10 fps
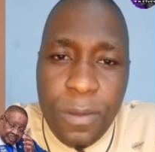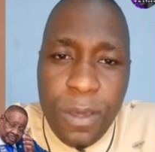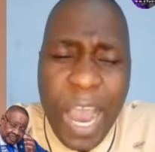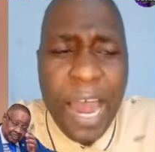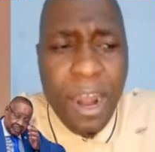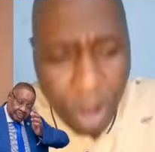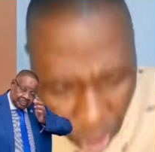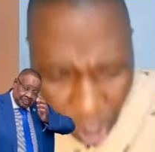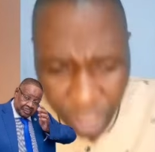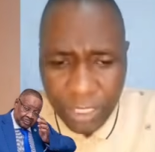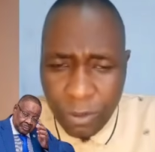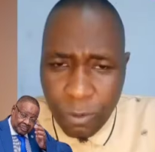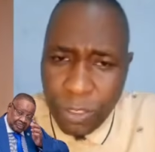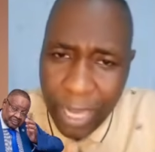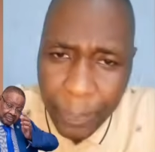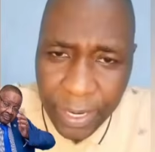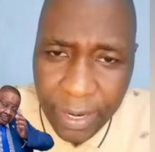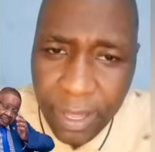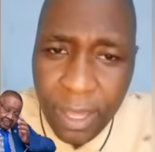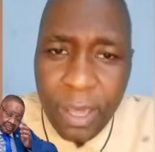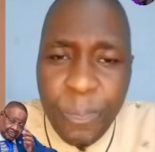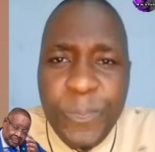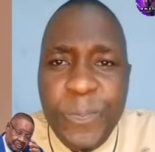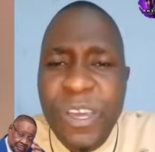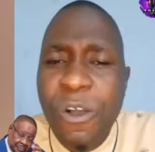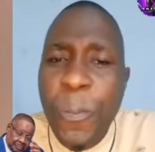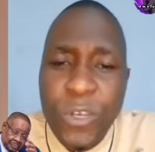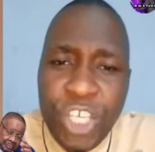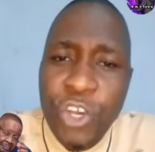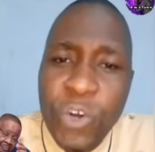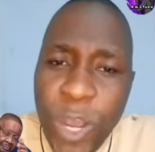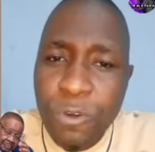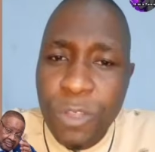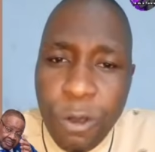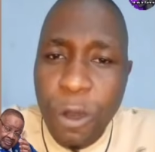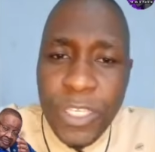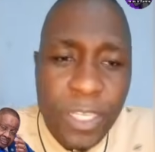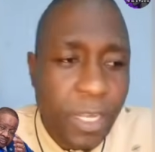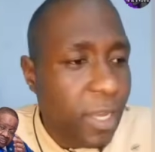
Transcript: A lot was happening. The opposition went to the court,